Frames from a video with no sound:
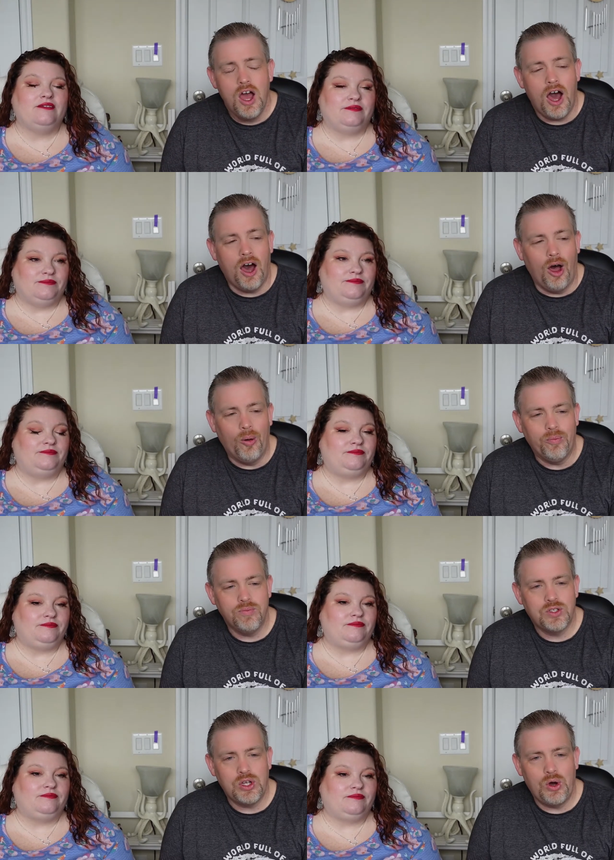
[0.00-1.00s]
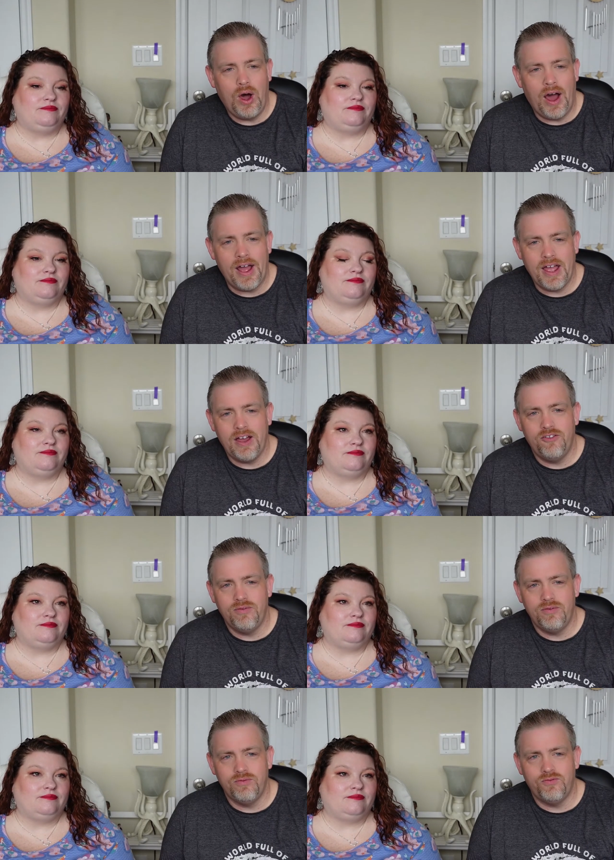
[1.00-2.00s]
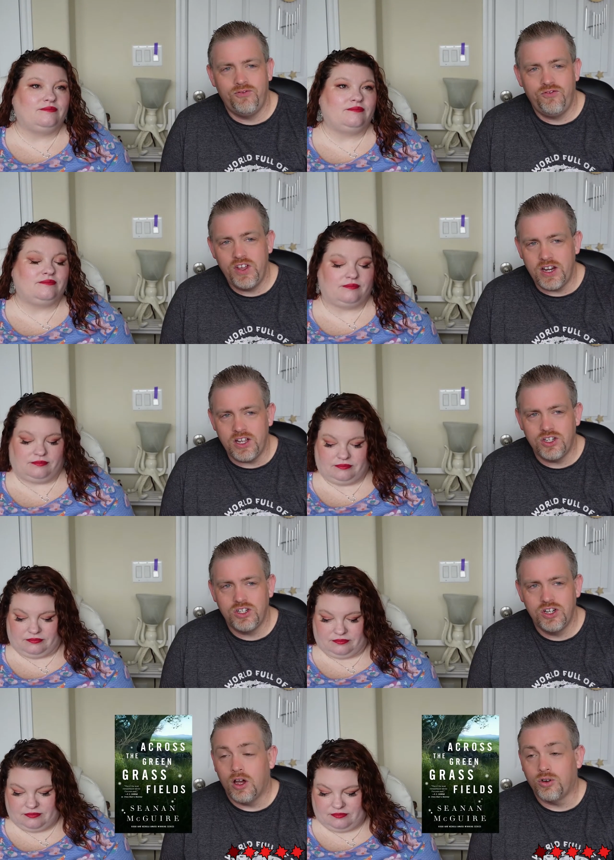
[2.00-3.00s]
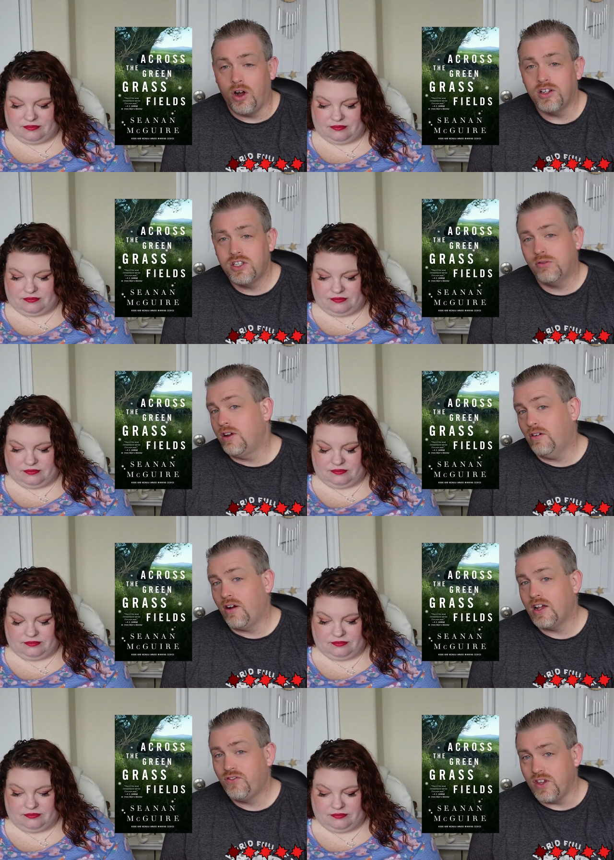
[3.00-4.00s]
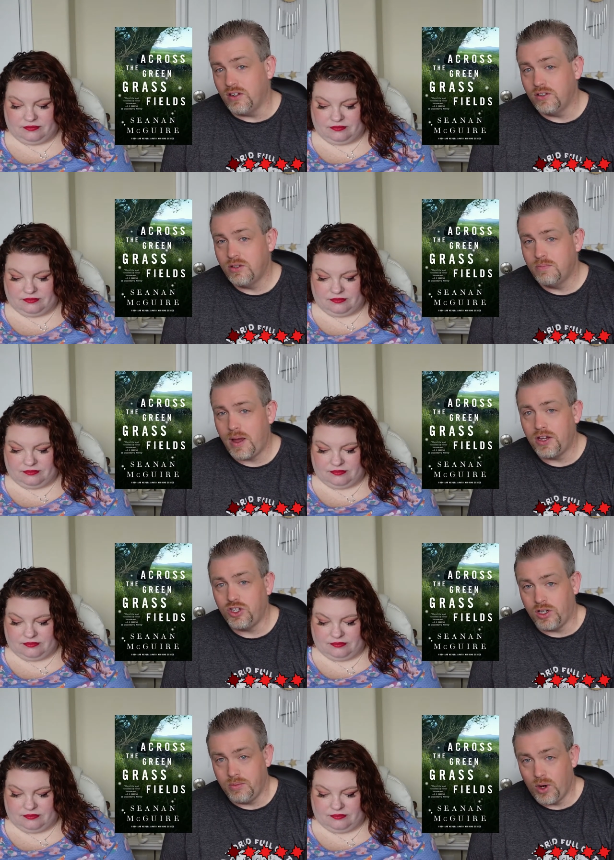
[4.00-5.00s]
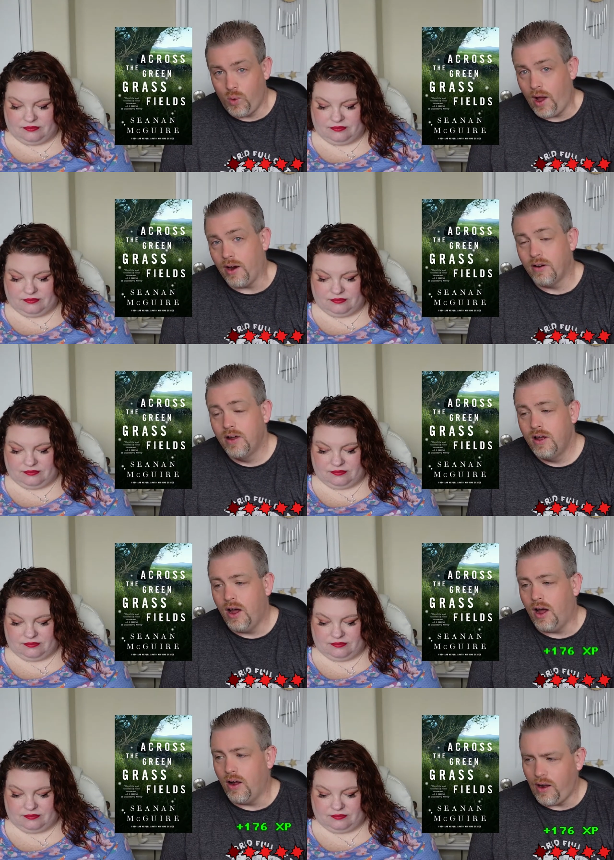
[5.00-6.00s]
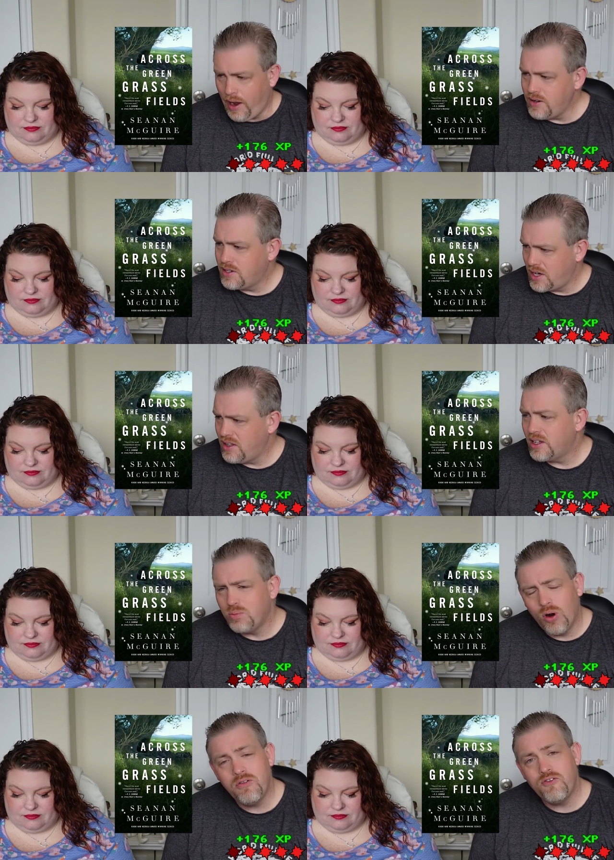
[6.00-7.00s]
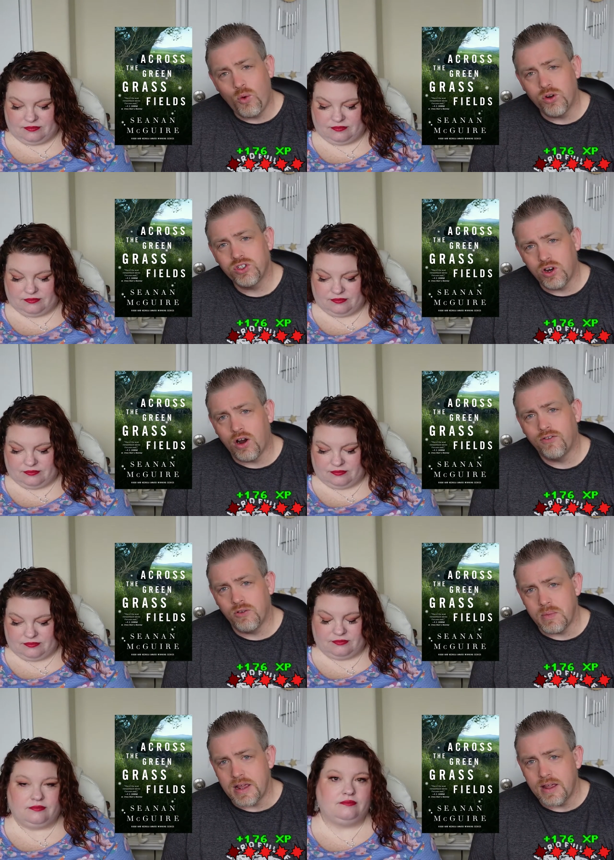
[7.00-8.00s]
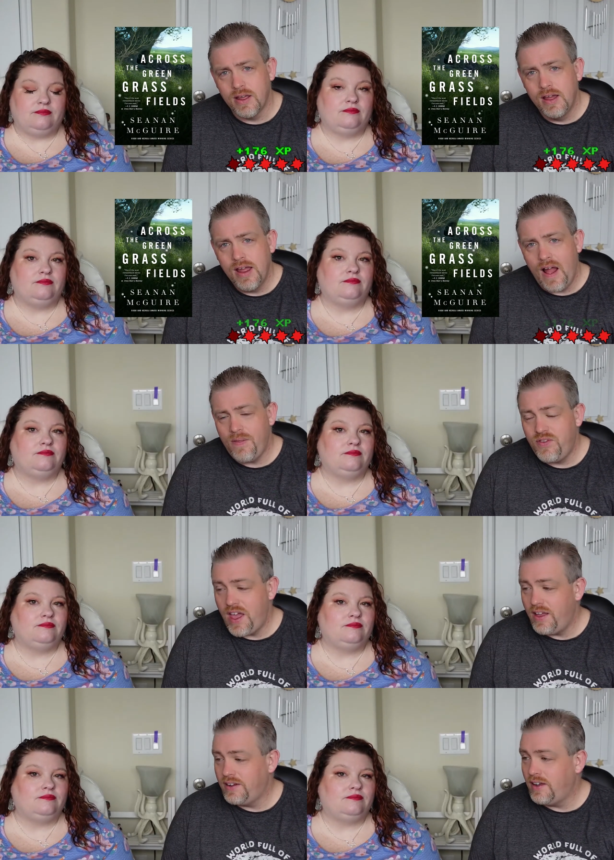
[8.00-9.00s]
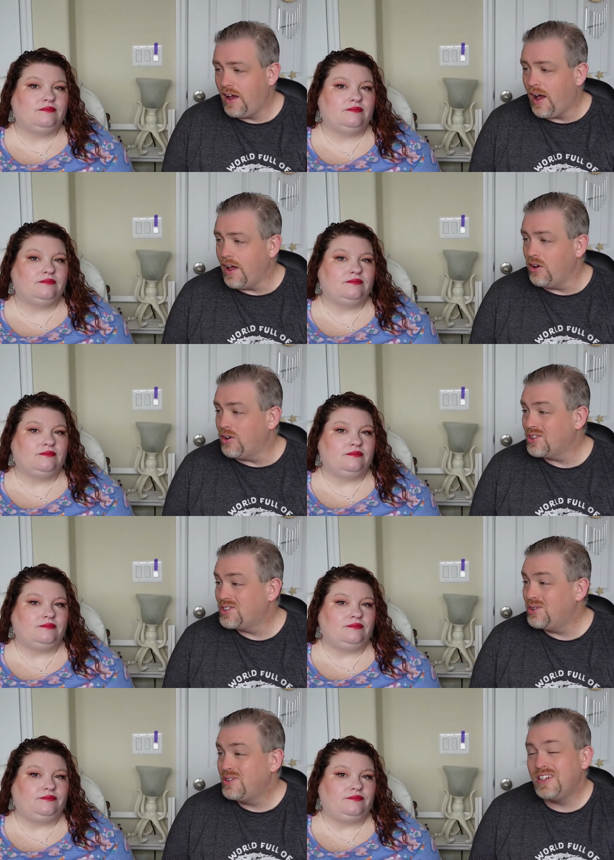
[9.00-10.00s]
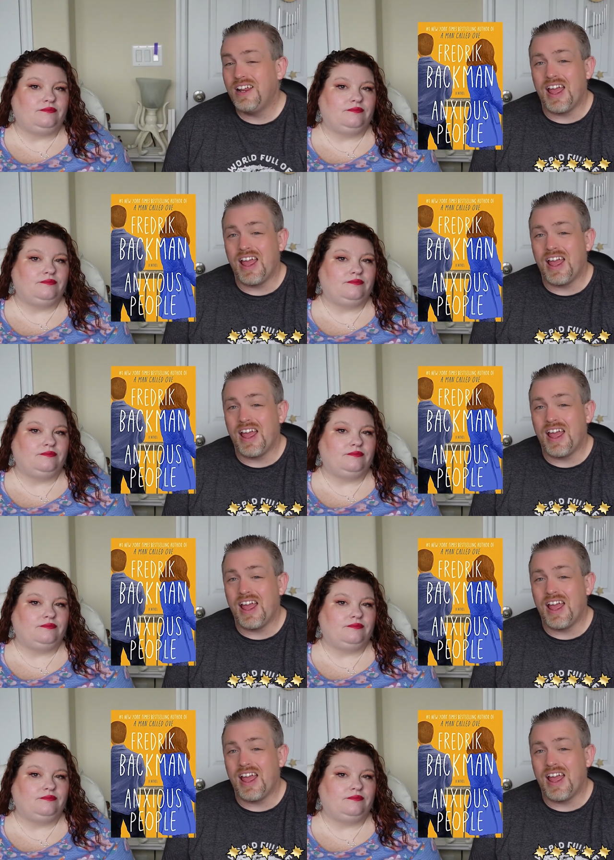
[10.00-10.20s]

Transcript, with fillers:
Speaker 1: Um, so I have finished Across the Green Grass Fields by Seanan McGuire. Uh, I'd say that's more of a four star for me. And then I also did